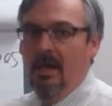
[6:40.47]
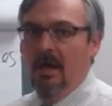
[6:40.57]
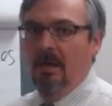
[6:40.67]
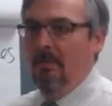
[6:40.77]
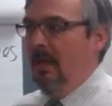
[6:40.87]

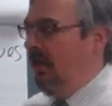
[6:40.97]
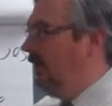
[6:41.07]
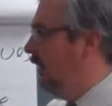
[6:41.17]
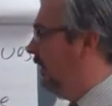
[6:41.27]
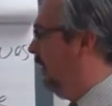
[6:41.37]

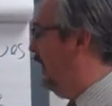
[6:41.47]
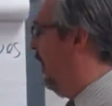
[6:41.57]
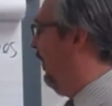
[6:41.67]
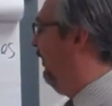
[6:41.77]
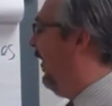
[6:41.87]
And then,
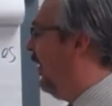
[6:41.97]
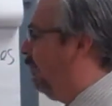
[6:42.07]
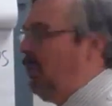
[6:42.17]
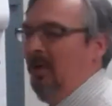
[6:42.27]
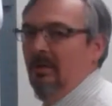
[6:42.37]
very
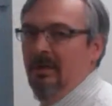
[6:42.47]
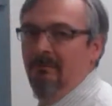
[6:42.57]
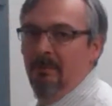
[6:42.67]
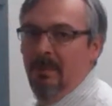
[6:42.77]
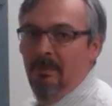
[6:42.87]
importantly
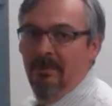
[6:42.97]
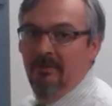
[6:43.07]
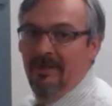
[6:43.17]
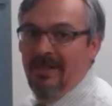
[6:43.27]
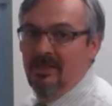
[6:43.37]
for people
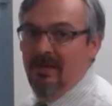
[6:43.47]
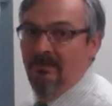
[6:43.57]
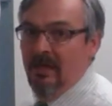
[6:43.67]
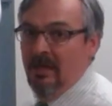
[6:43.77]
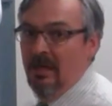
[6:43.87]
living with
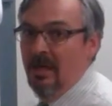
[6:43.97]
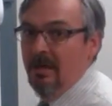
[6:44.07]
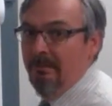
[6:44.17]
HIV,